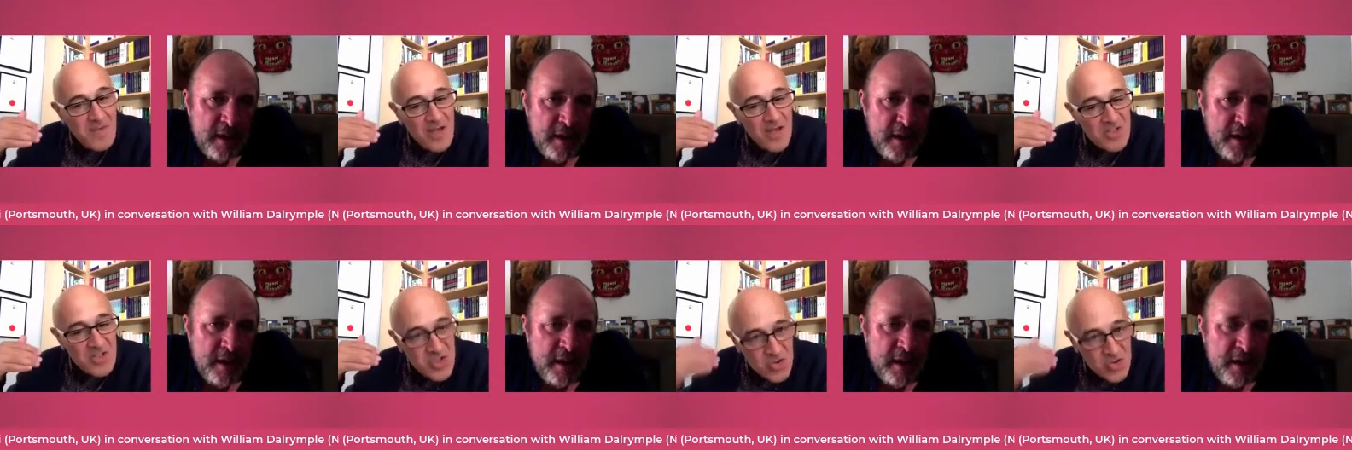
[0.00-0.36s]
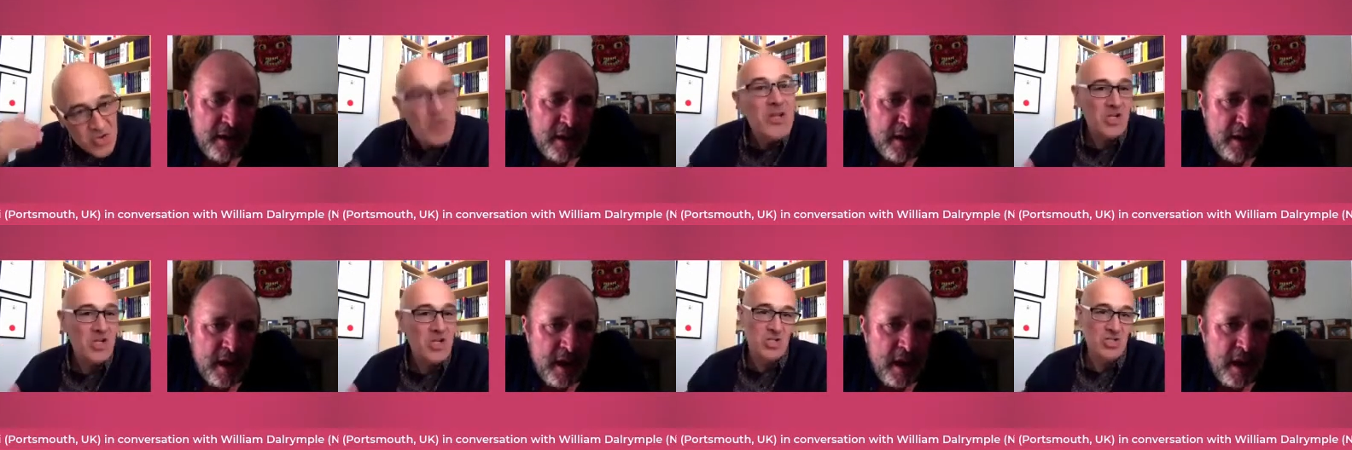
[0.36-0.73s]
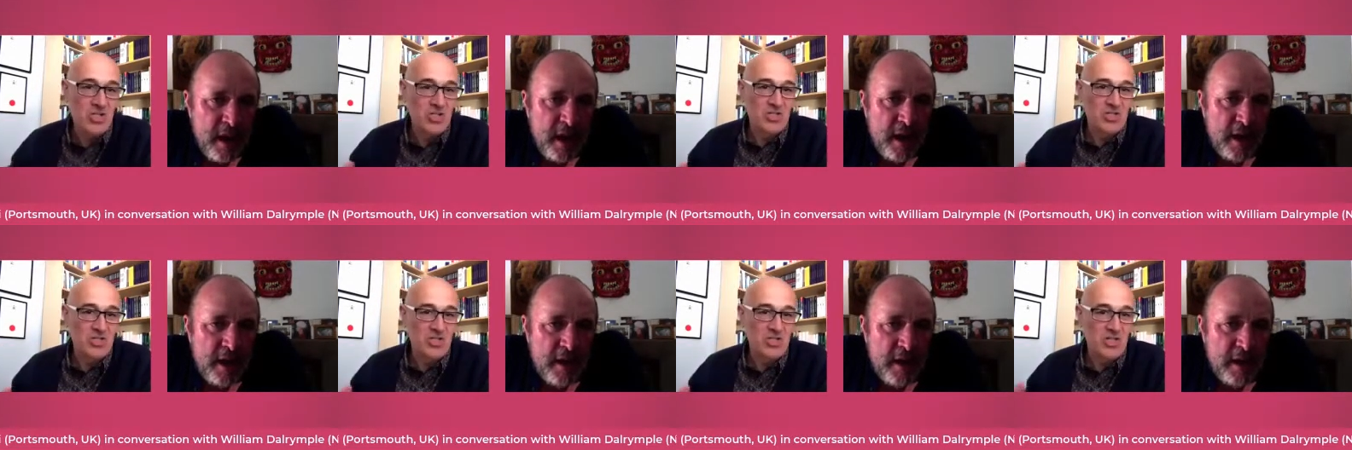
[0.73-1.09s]

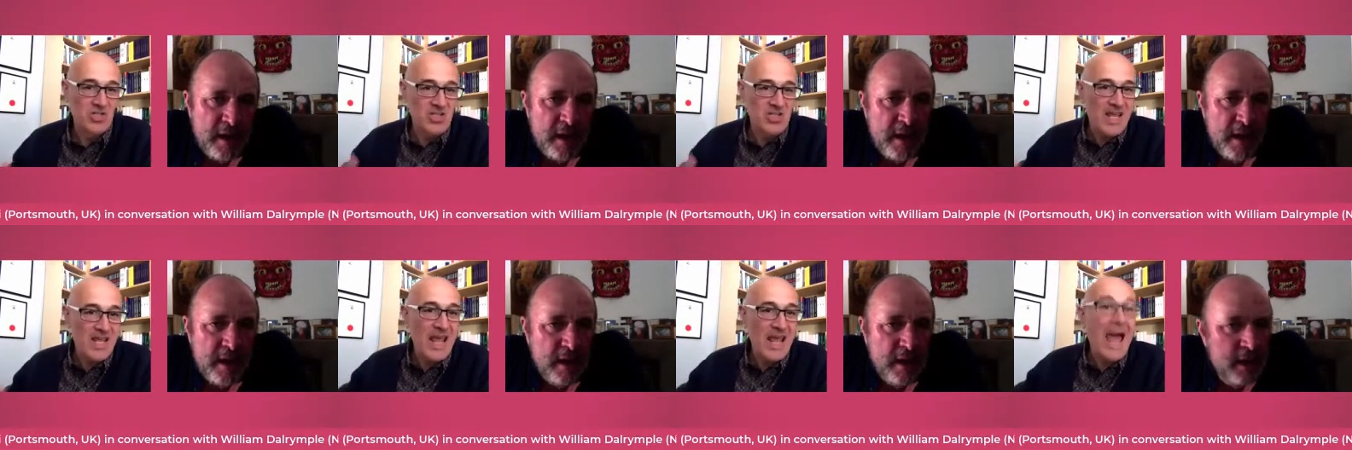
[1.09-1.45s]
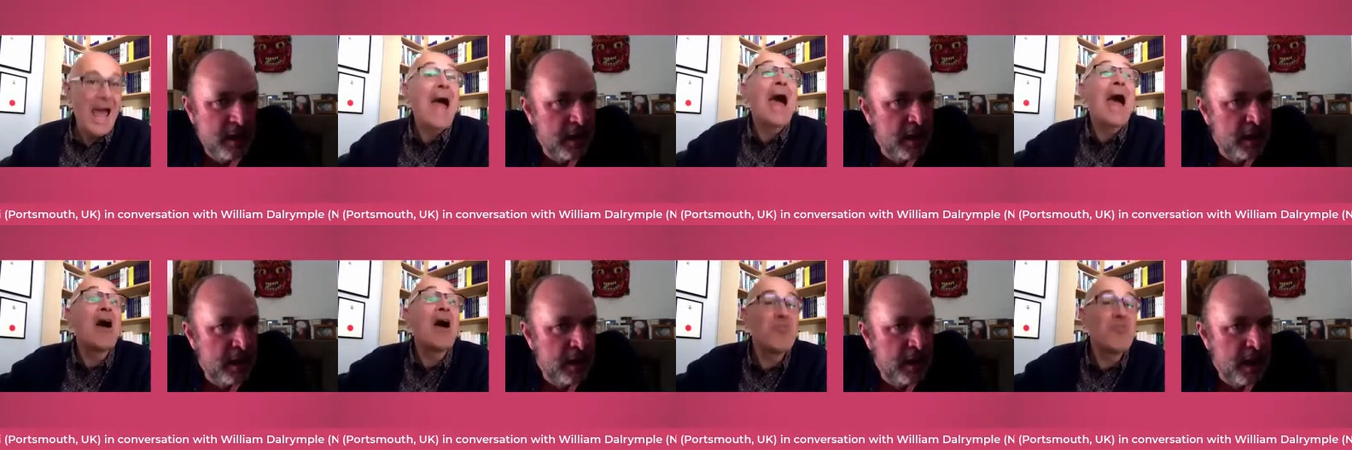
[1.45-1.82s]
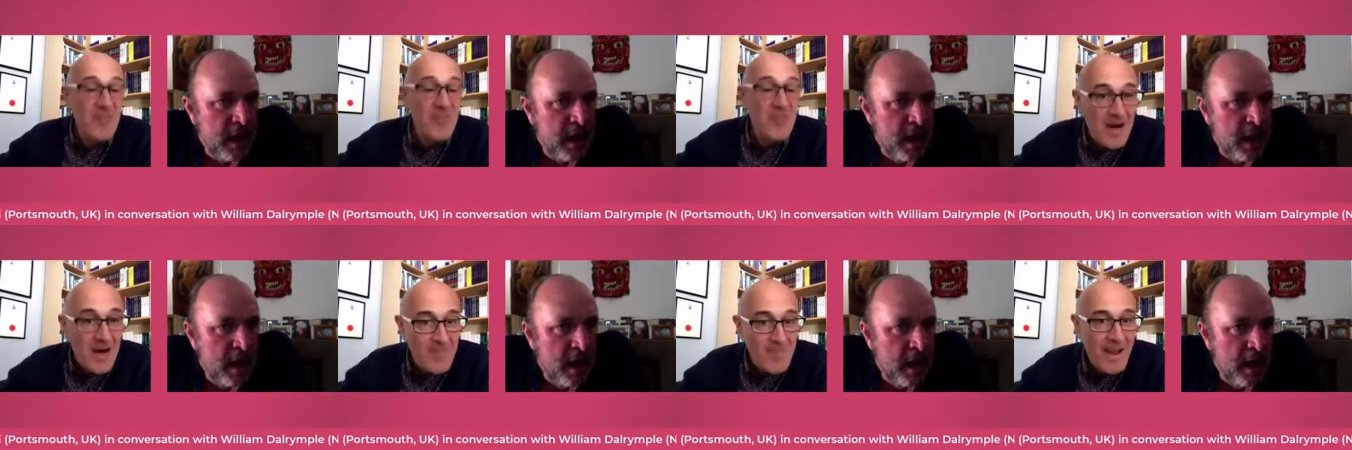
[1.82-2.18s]
Speaker 1: astonished to see how
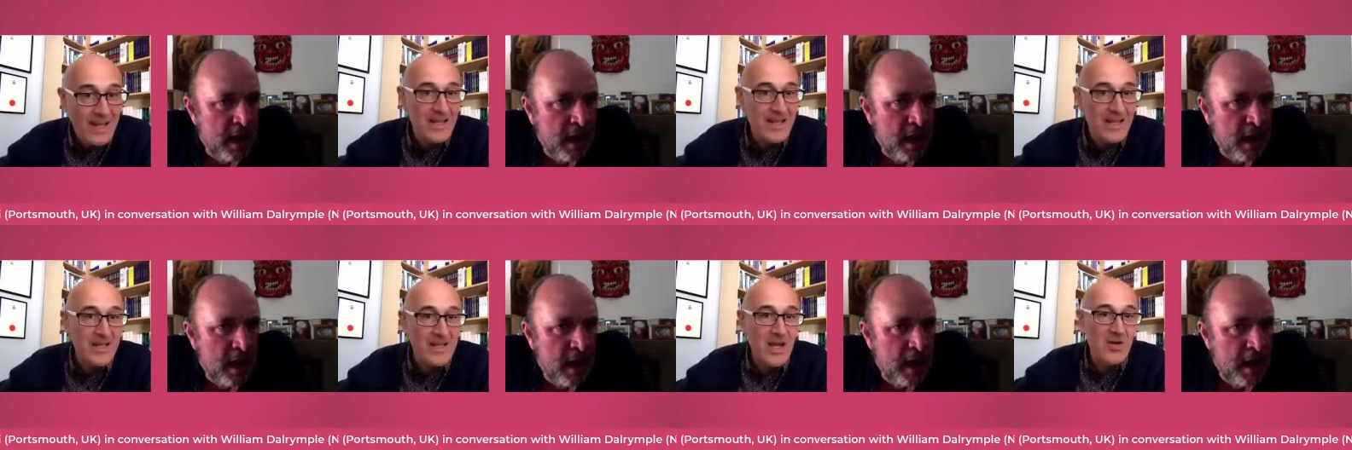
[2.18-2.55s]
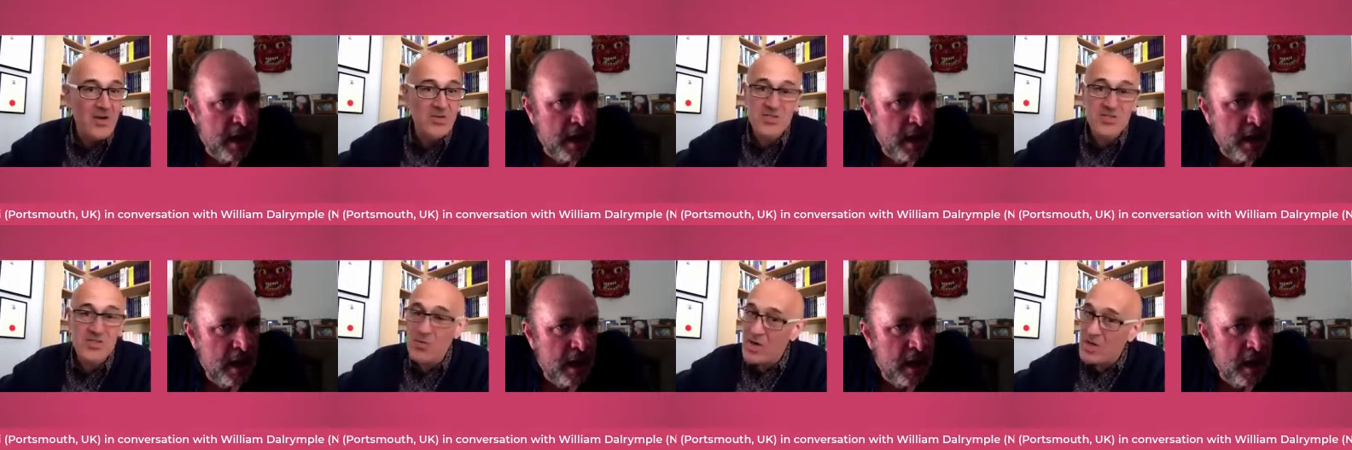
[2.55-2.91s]
far back it goes.